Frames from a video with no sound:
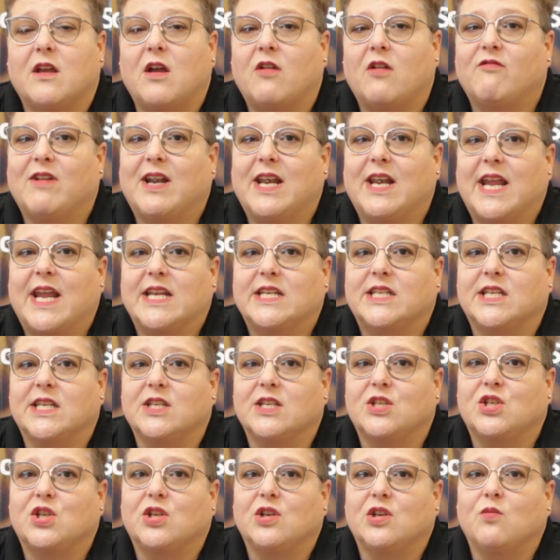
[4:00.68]
are
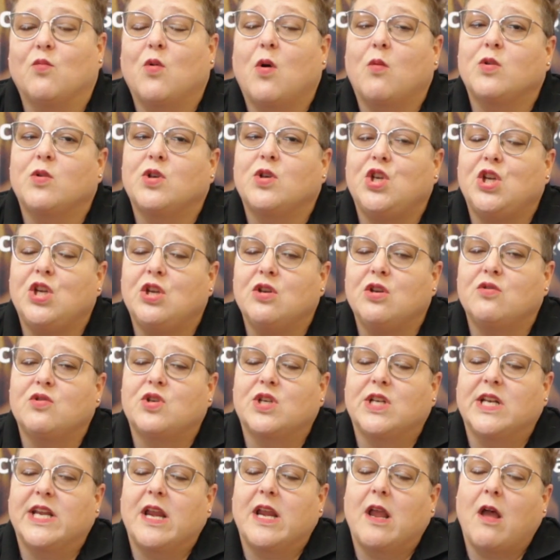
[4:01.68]
related to what would
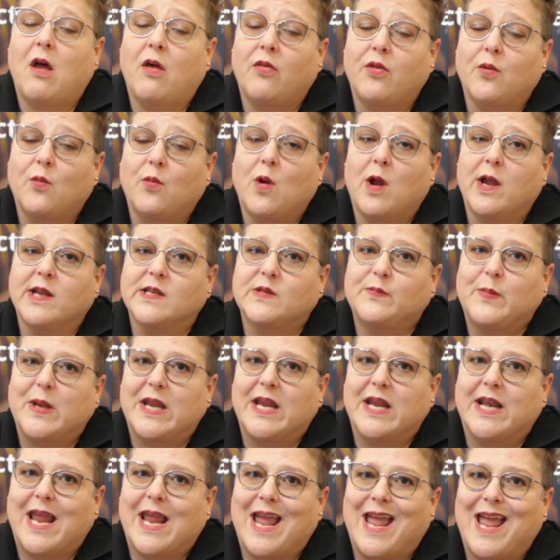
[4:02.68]
usually otherwise be
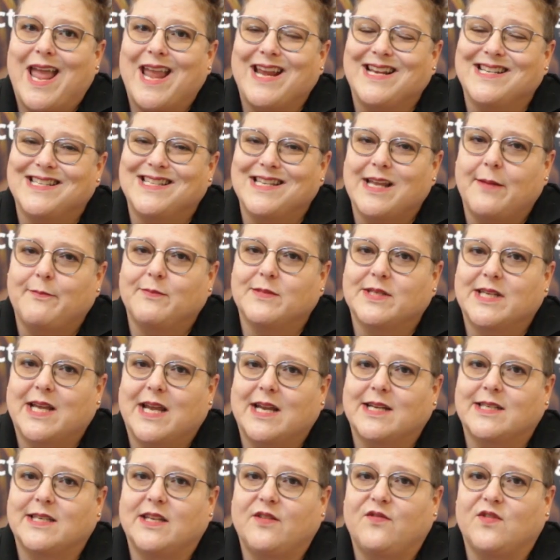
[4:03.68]
an exempt
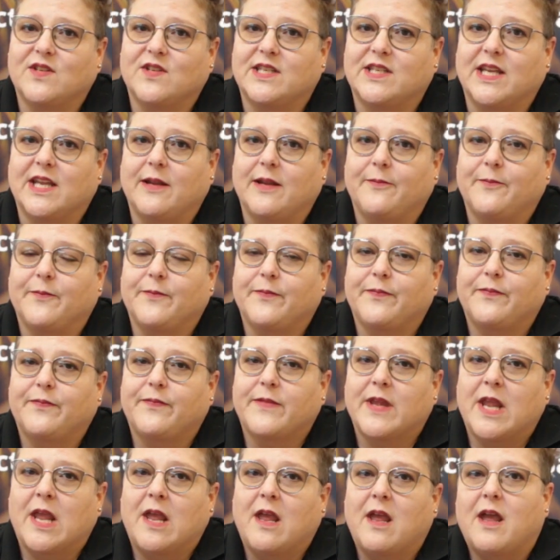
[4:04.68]
activity.
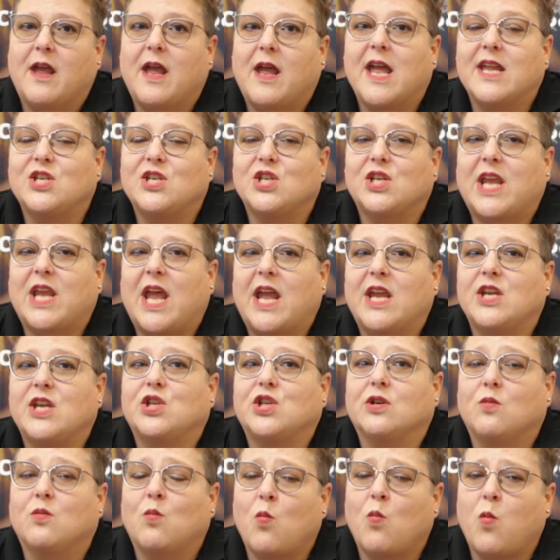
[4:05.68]

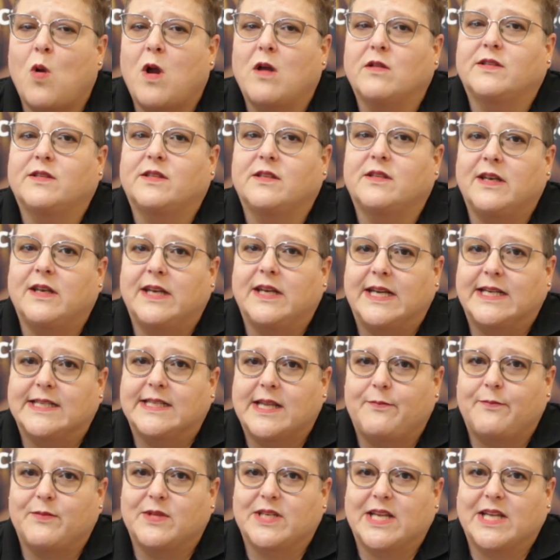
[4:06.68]
Education was an
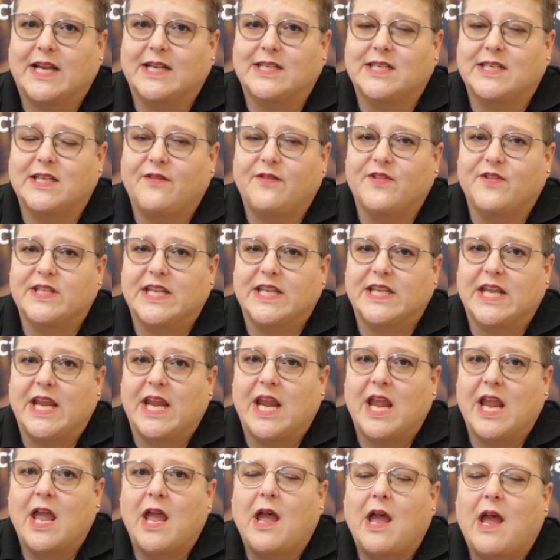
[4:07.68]
exempt
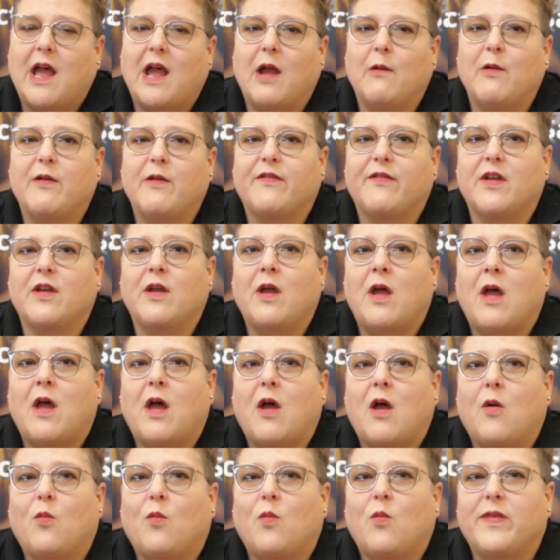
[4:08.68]
activity. However,
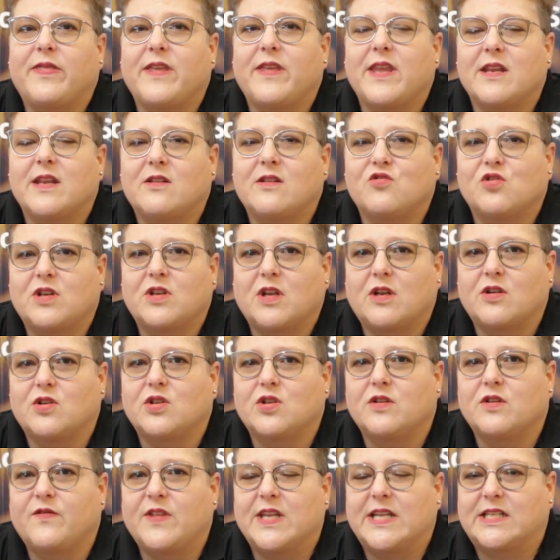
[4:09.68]
with the
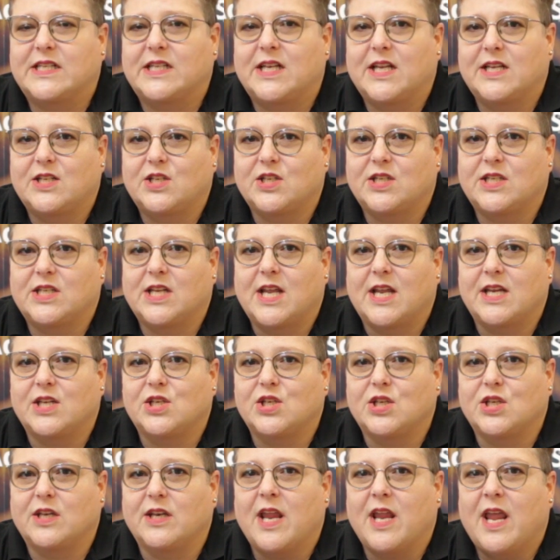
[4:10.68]
introduction of this
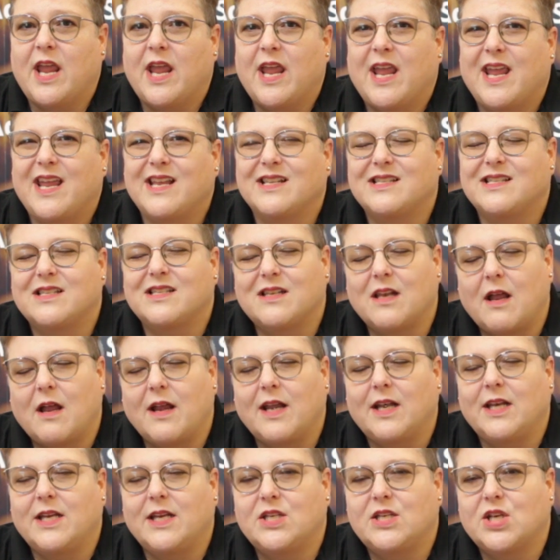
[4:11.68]
legislation, it
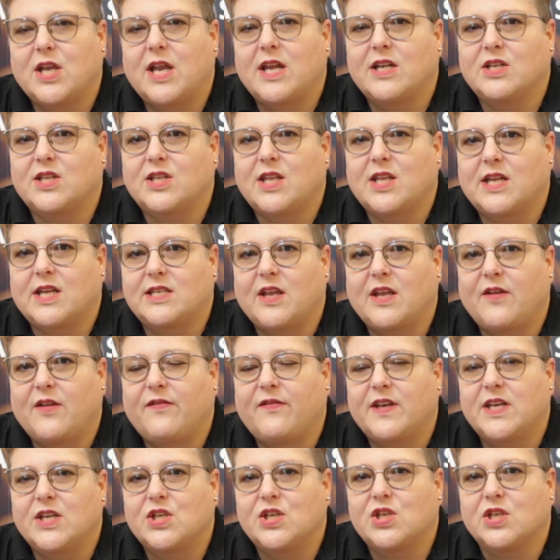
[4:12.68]
slightly changed that
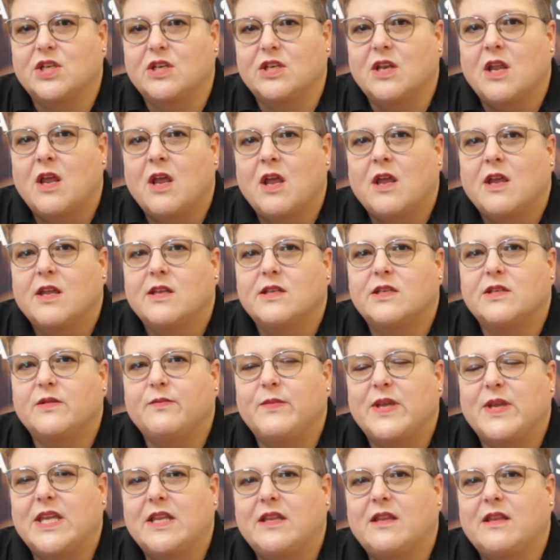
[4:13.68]
definition to
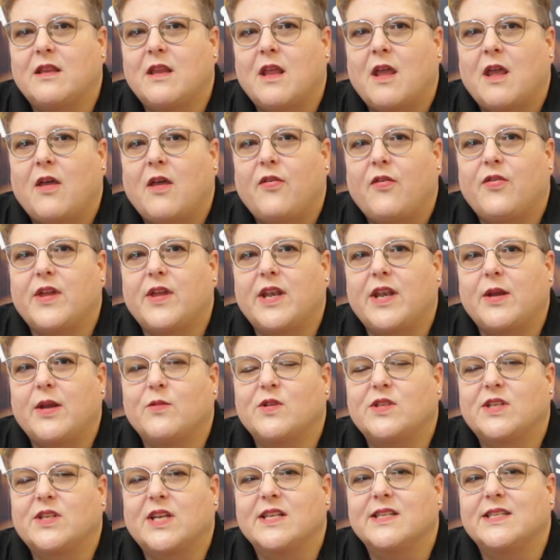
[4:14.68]
mean that it
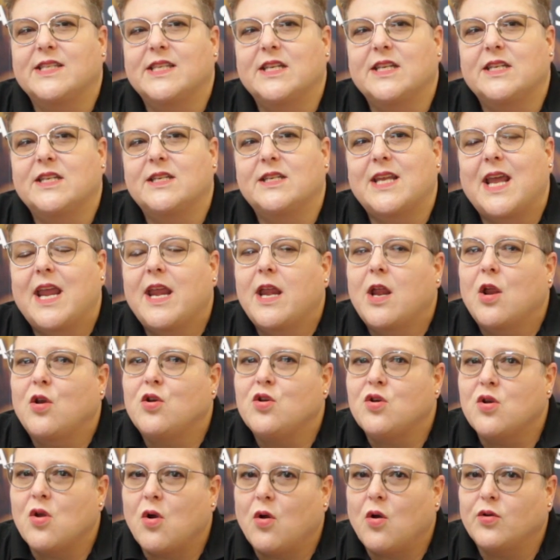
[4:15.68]
was considered a
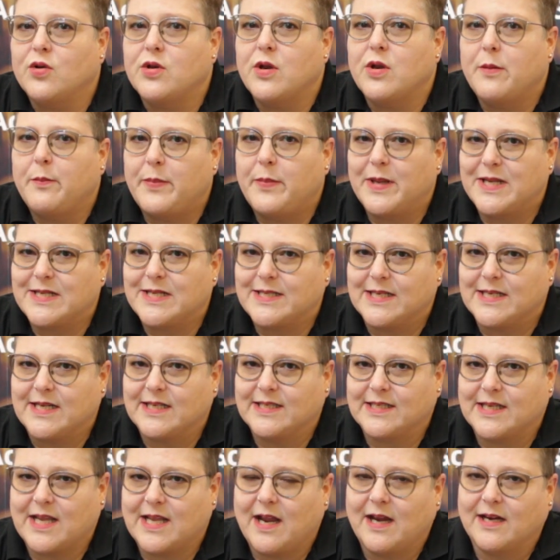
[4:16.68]

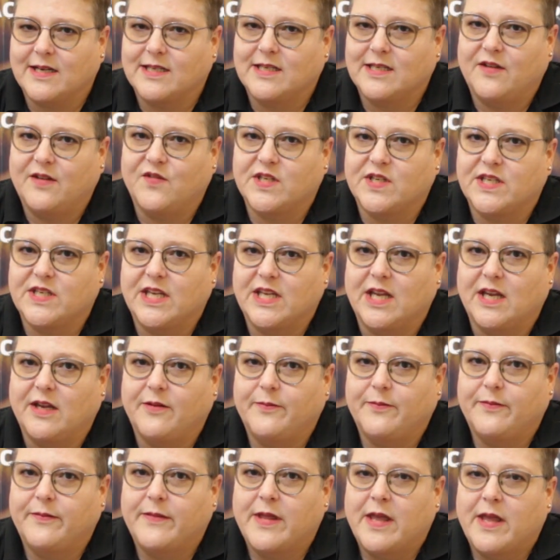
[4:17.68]
non-business activity.
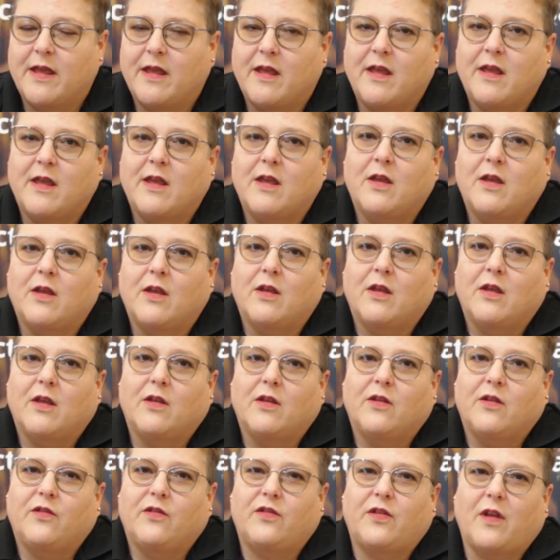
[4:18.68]

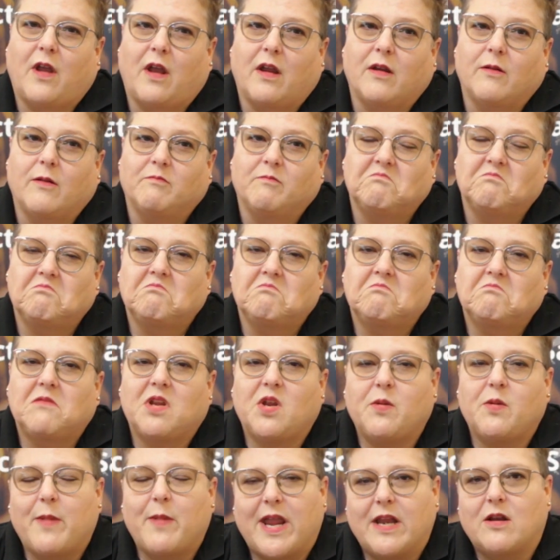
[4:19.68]
So,
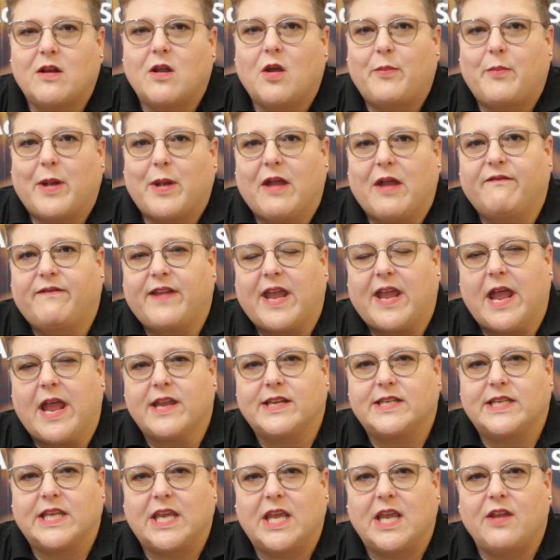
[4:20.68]
you may know about
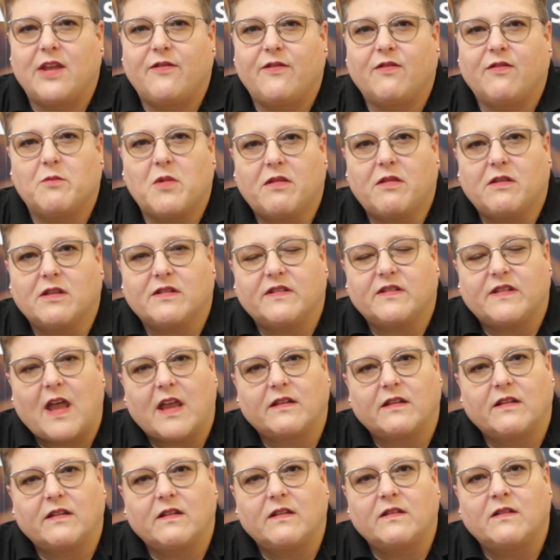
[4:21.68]
VAT from other
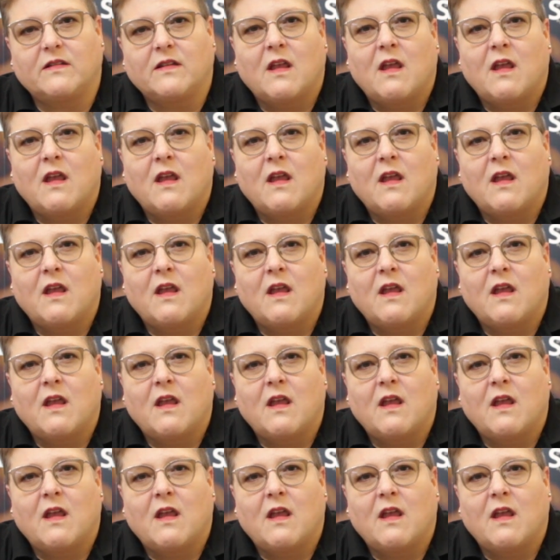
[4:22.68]
sectors.